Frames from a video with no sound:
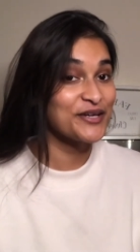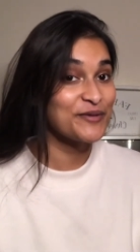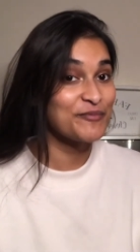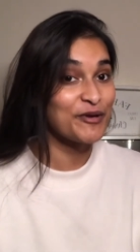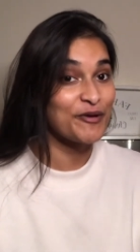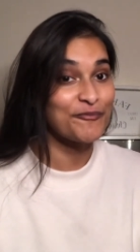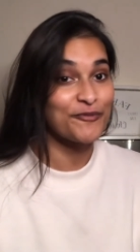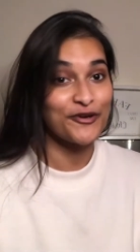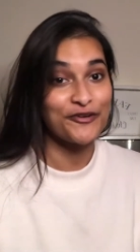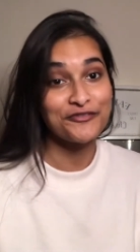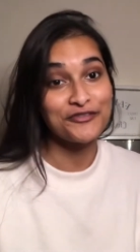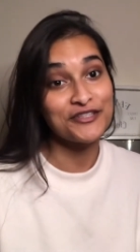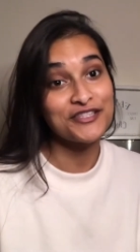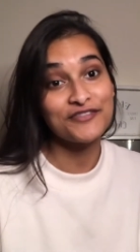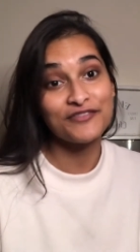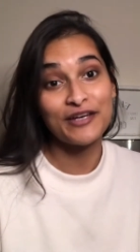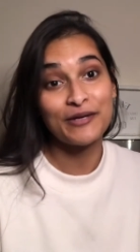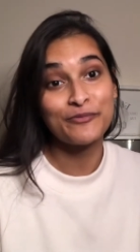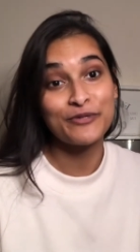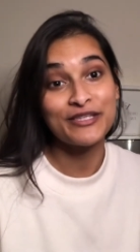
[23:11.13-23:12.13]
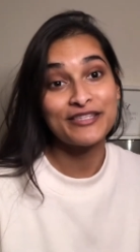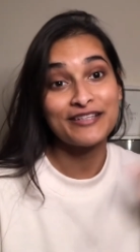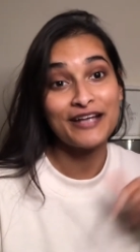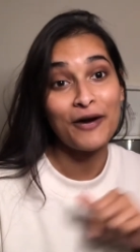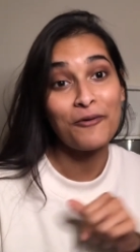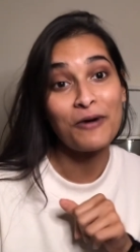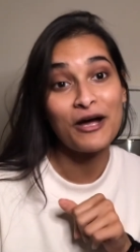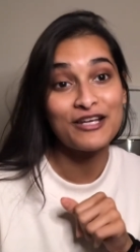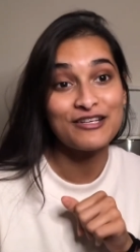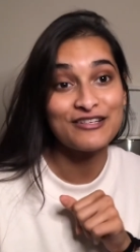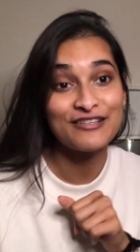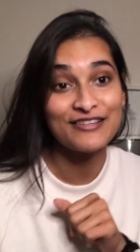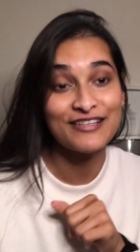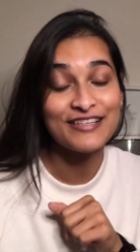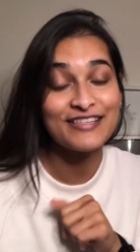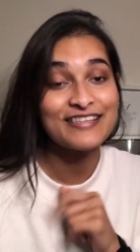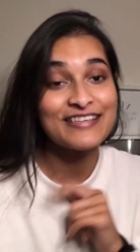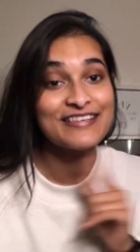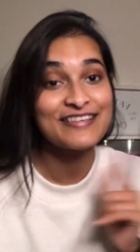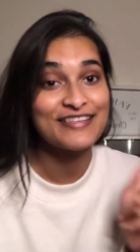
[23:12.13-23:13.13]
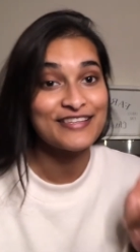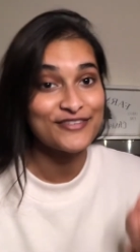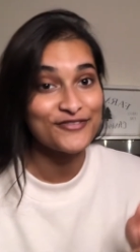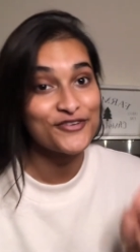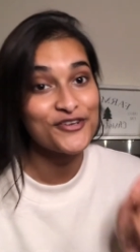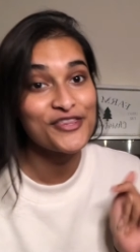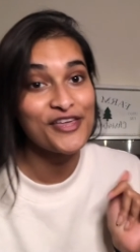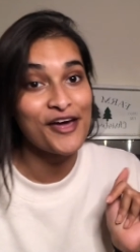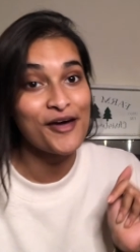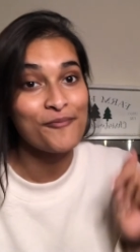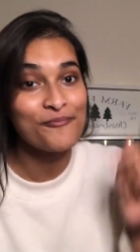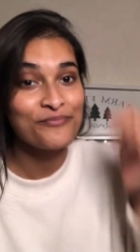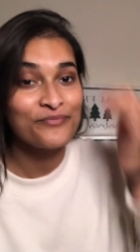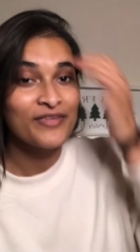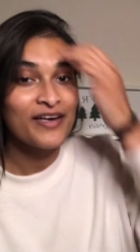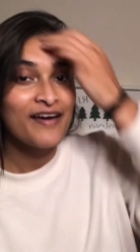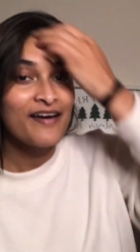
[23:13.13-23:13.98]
my boyfriend's family's not watching this because it's for them.